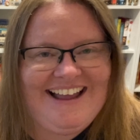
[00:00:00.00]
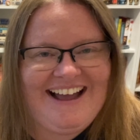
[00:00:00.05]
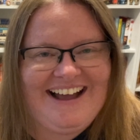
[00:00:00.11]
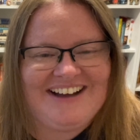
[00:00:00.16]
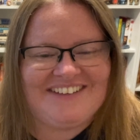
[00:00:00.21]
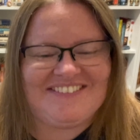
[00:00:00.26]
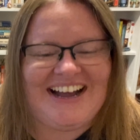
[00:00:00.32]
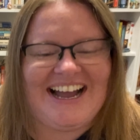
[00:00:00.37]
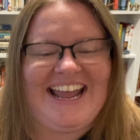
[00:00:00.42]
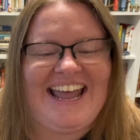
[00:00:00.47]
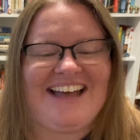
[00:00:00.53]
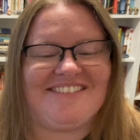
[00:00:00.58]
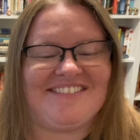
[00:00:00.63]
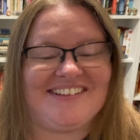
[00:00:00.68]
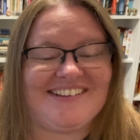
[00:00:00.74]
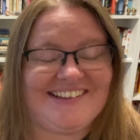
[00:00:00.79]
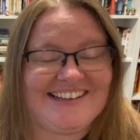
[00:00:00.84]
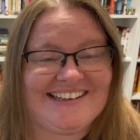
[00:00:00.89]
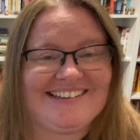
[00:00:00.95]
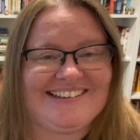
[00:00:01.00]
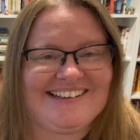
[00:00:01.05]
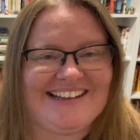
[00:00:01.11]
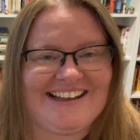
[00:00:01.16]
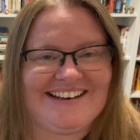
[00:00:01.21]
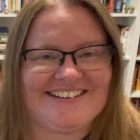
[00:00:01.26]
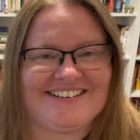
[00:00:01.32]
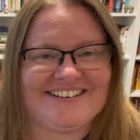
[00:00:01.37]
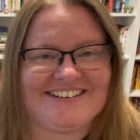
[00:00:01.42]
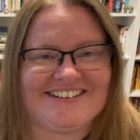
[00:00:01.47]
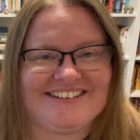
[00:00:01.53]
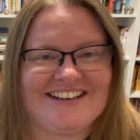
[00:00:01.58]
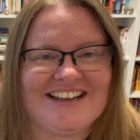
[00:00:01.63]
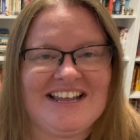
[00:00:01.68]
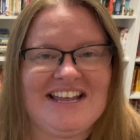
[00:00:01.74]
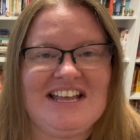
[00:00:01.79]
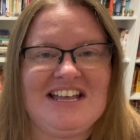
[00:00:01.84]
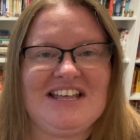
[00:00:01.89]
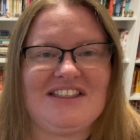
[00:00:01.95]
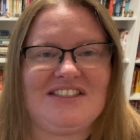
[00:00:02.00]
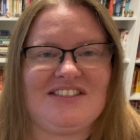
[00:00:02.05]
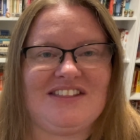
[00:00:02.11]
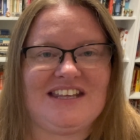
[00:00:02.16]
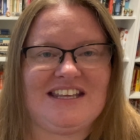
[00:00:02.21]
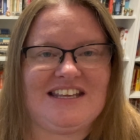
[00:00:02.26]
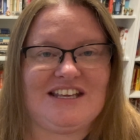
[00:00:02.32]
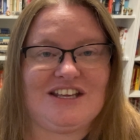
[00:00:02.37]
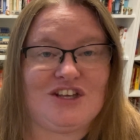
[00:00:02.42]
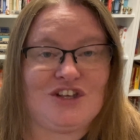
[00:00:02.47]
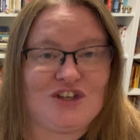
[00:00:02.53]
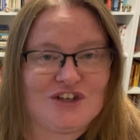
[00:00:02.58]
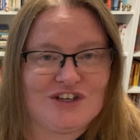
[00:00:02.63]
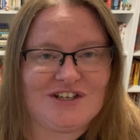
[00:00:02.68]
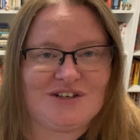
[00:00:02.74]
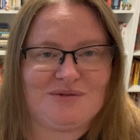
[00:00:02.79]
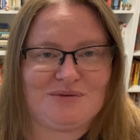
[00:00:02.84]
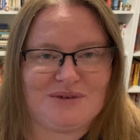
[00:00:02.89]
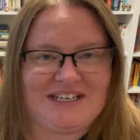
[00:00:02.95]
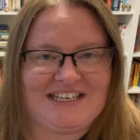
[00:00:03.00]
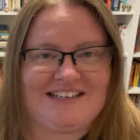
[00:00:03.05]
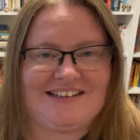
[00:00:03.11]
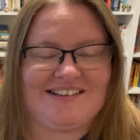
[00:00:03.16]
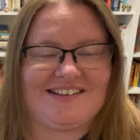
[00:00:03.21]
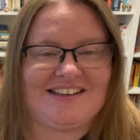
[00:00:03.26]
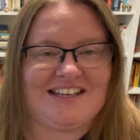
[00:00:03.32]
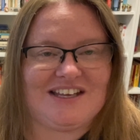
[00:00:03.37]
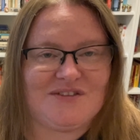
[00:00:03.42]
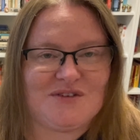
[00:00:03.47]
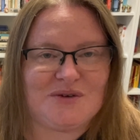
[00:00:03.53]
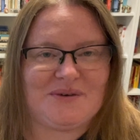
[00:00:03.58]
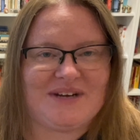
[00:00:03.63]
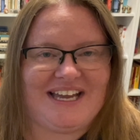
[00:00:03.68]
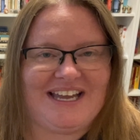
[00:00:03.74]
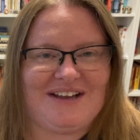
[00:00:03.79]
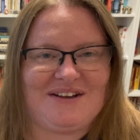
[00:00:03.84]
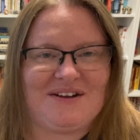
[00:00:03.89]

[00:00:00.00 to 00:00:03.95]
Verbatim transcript: um, I have since entered the Goodreads giveaway